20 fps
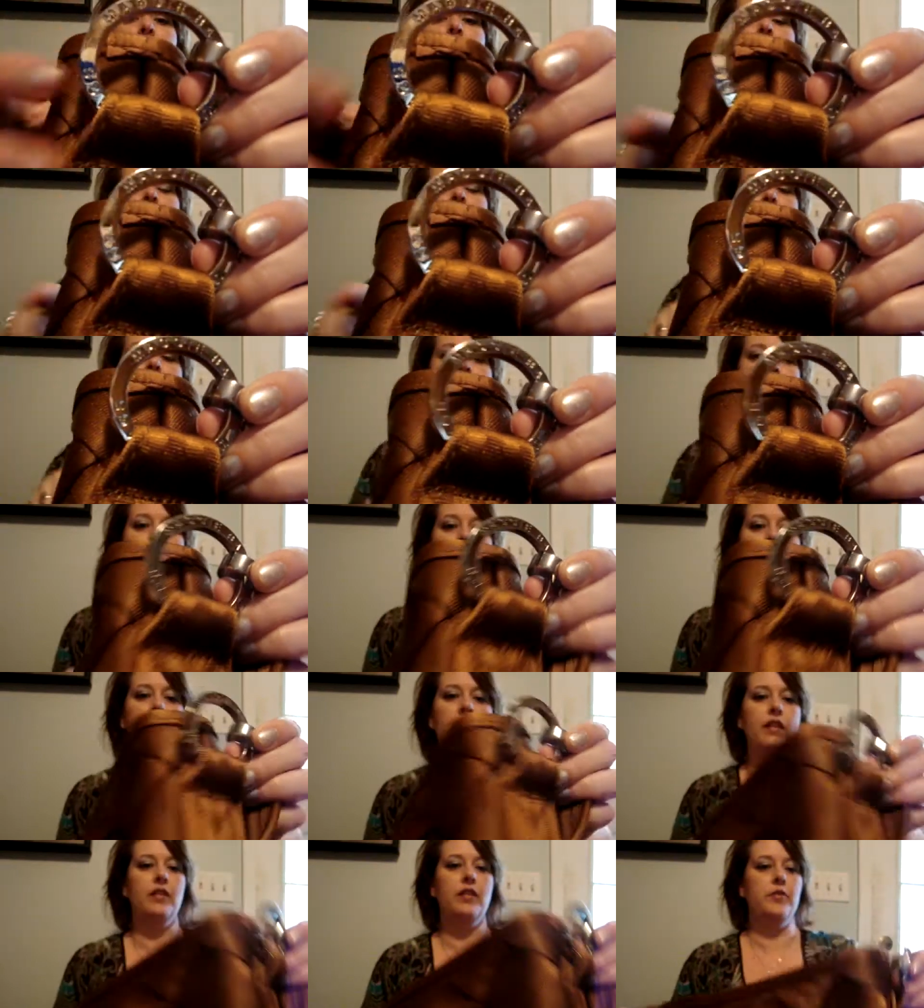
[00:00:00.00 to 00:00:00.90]
on
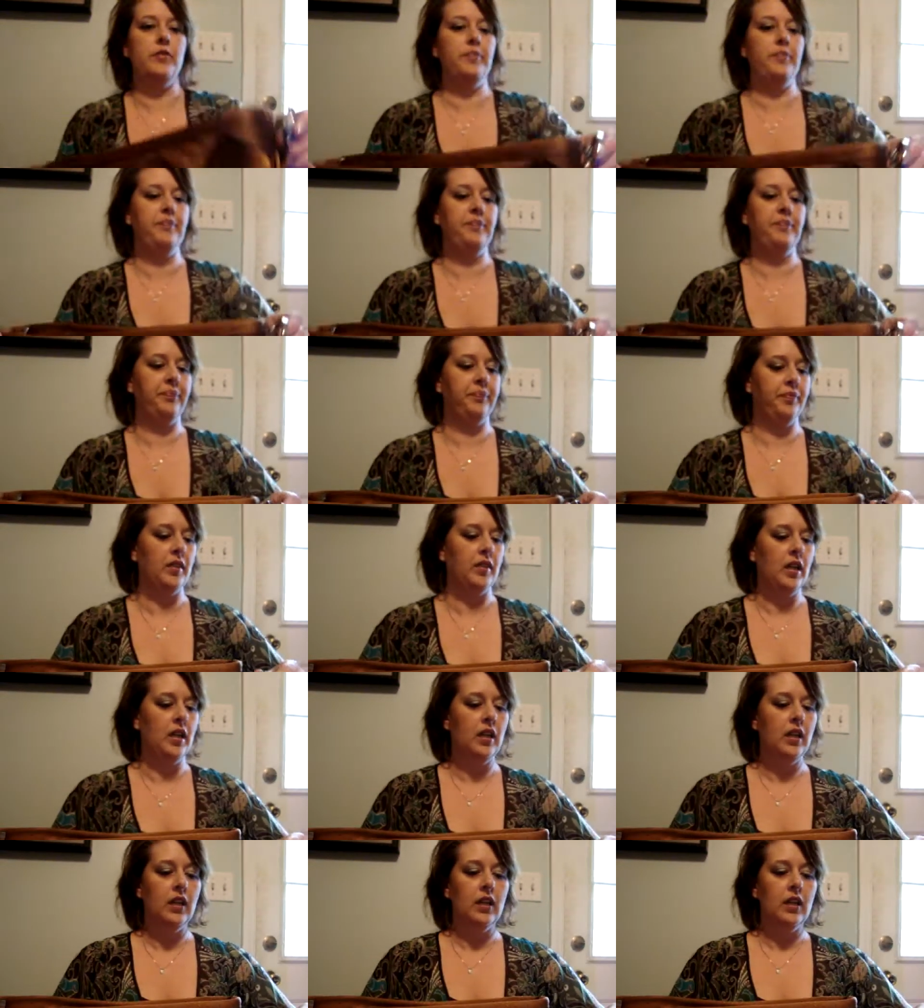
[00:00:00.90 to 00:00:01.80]
the um,
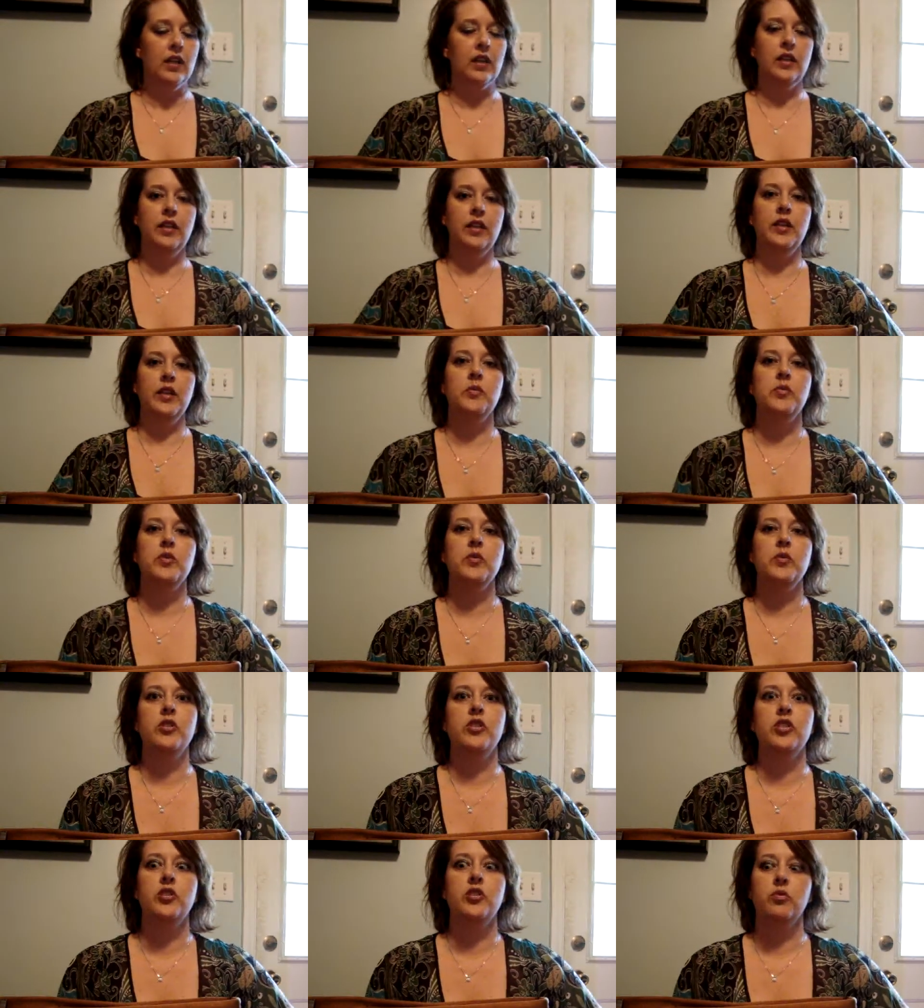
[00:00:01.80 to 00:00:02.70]
clips,
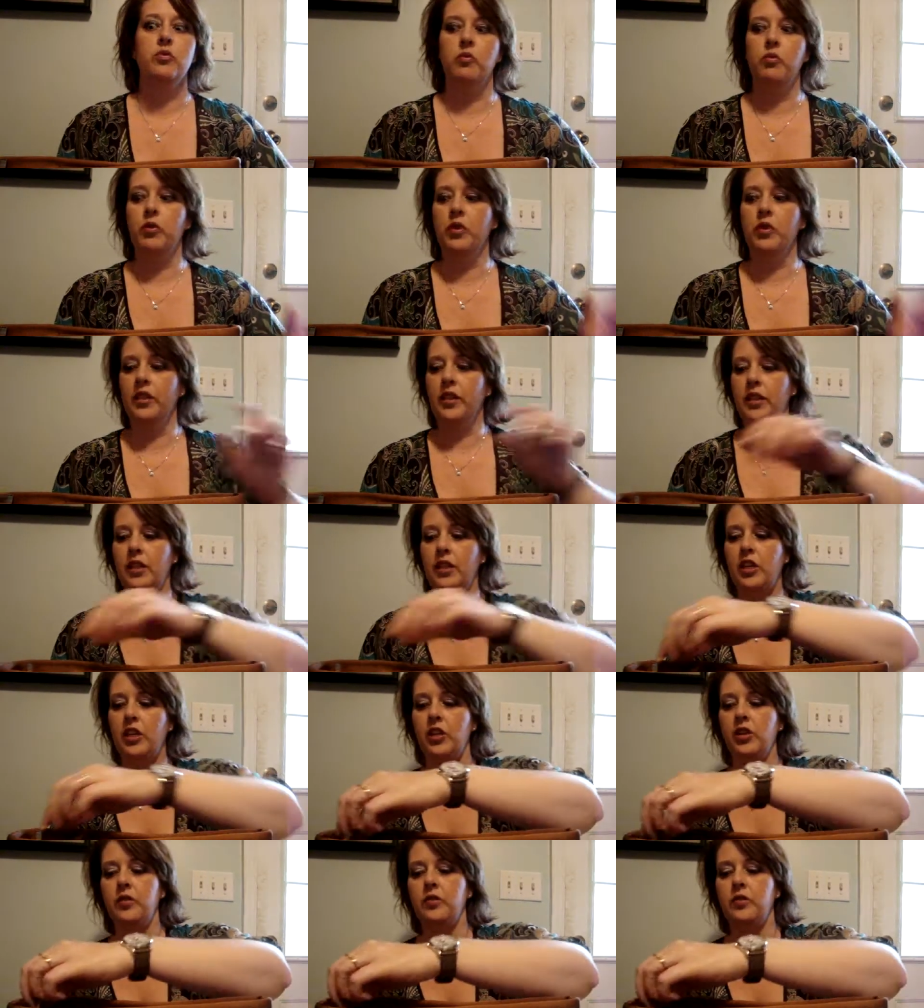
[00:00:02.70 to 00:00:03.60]
which is really
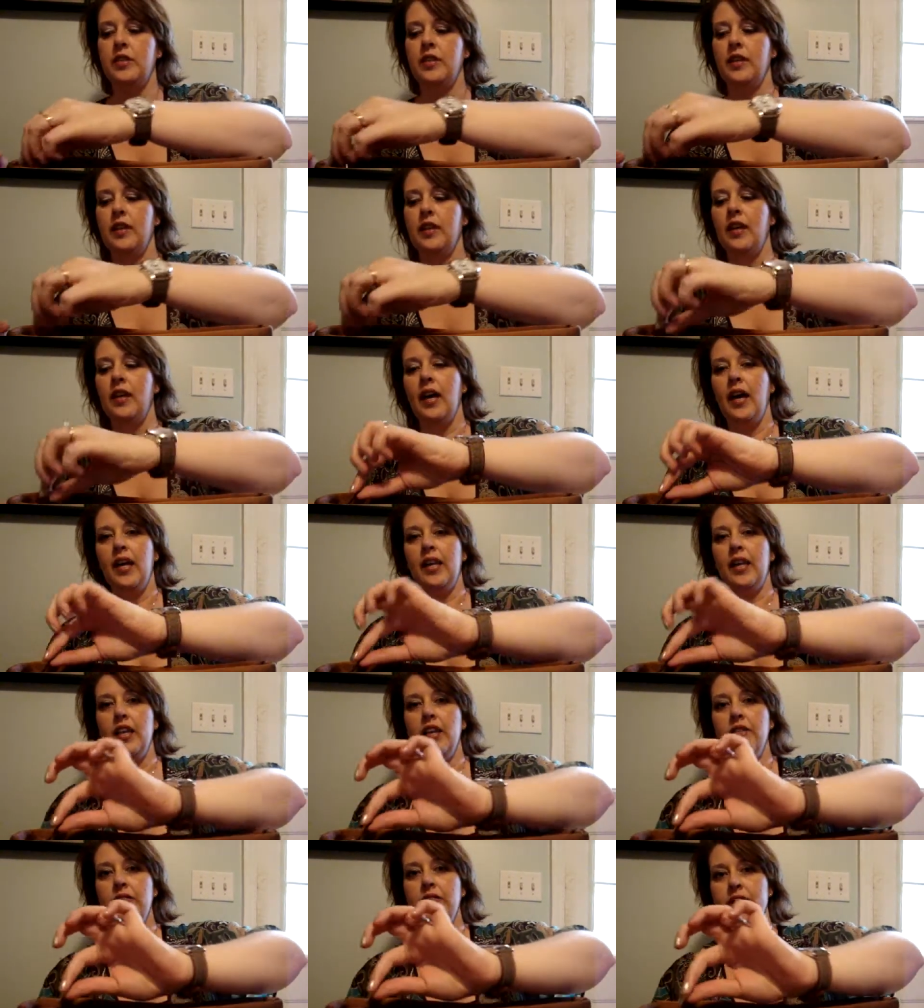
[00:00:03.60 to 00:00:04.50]
cute. I
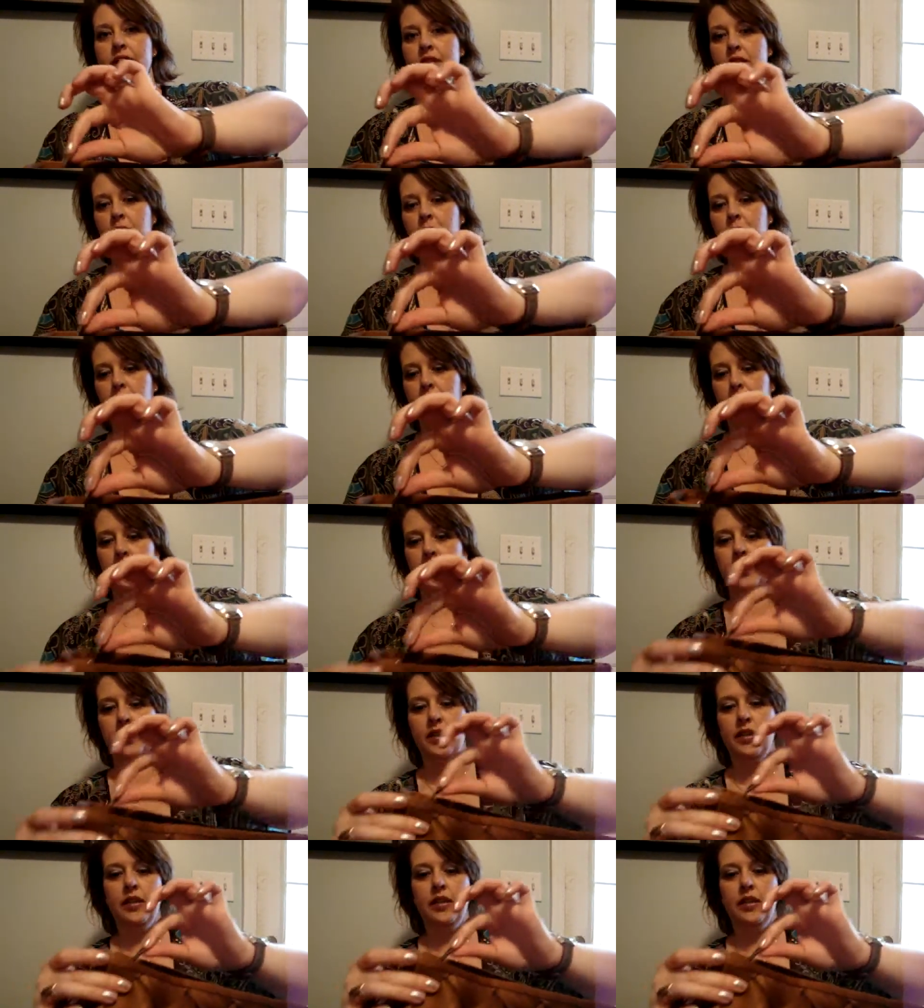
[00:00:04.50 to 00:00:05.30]
love the zipper.